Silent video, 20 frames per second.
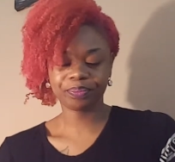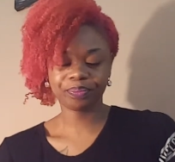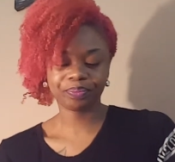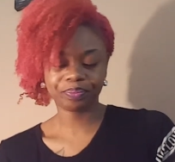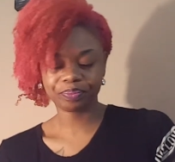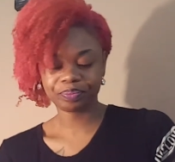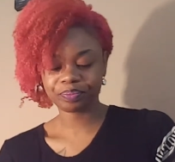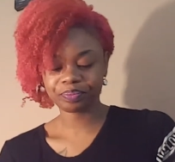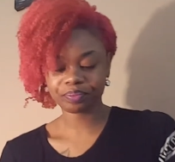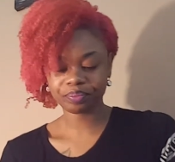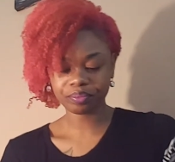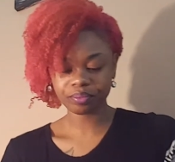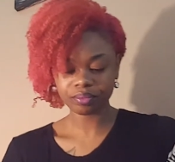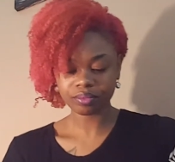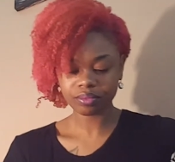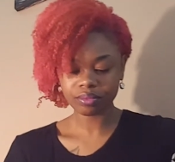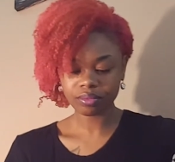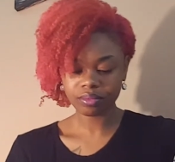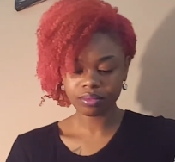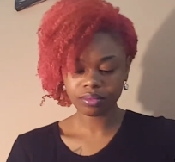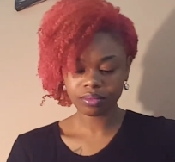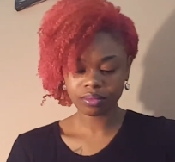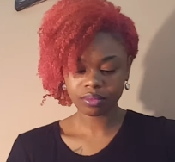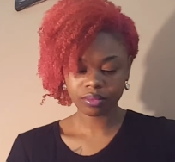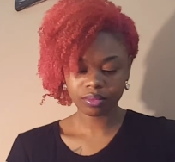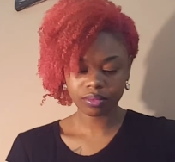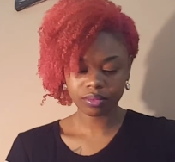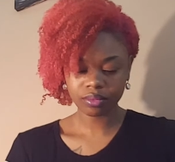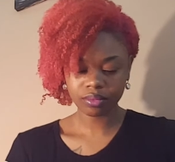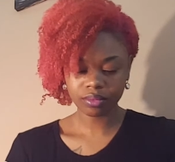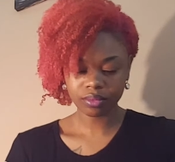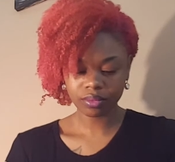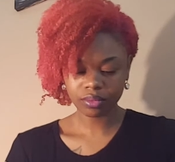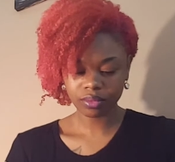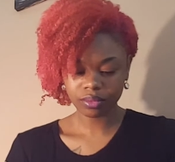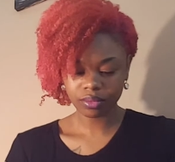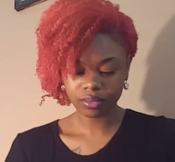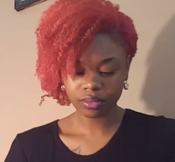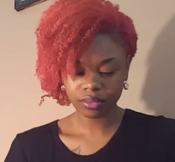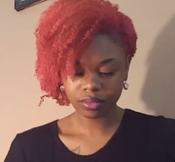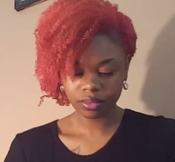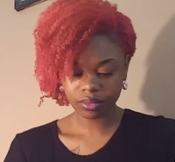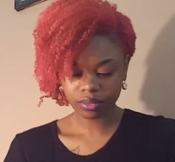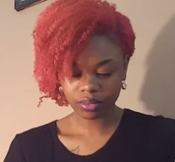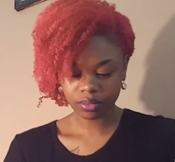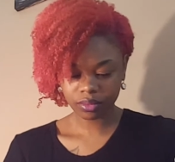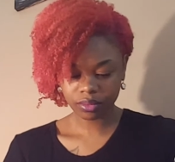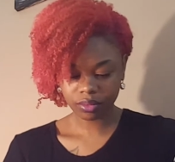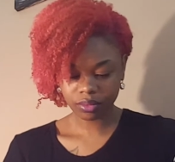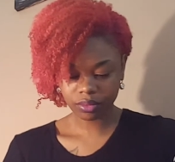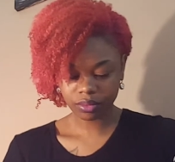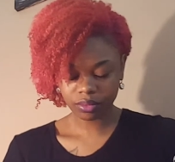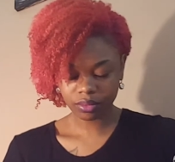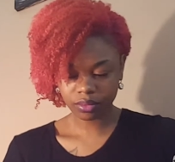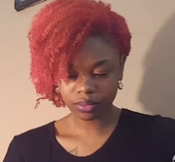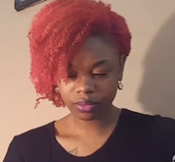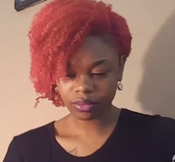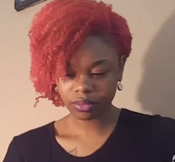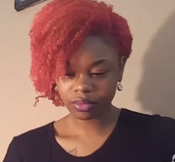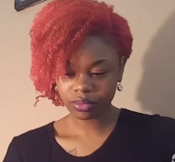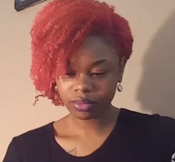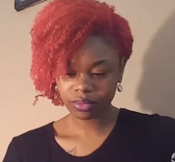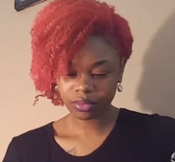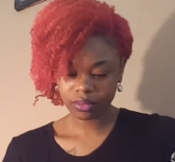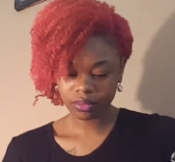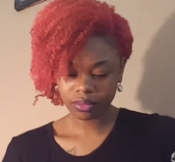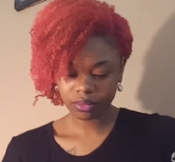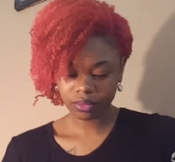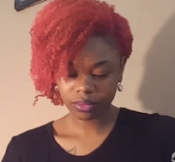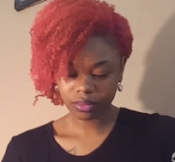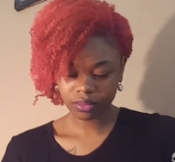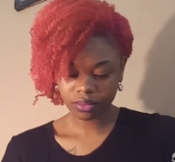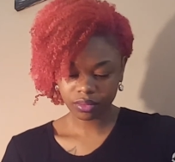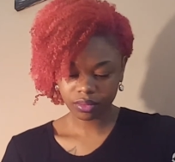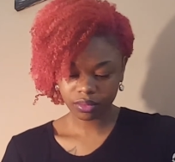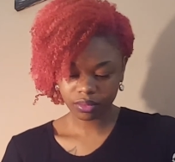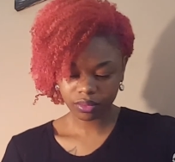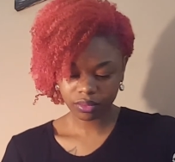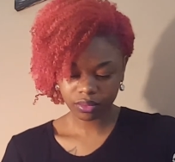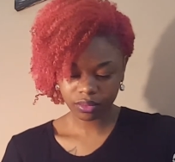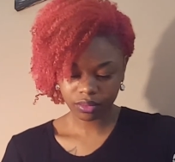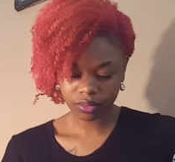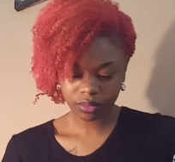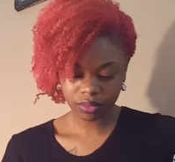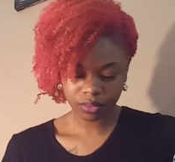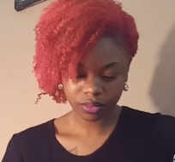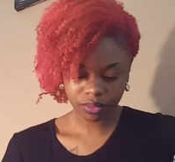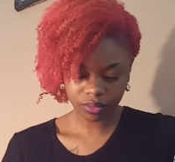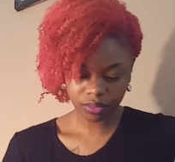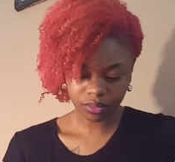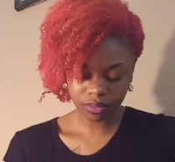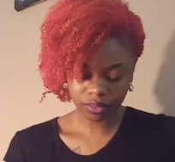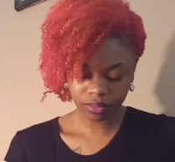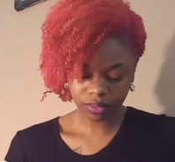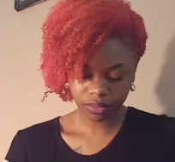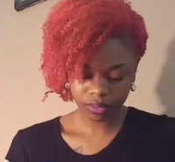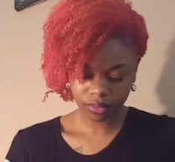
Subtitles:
[no speech]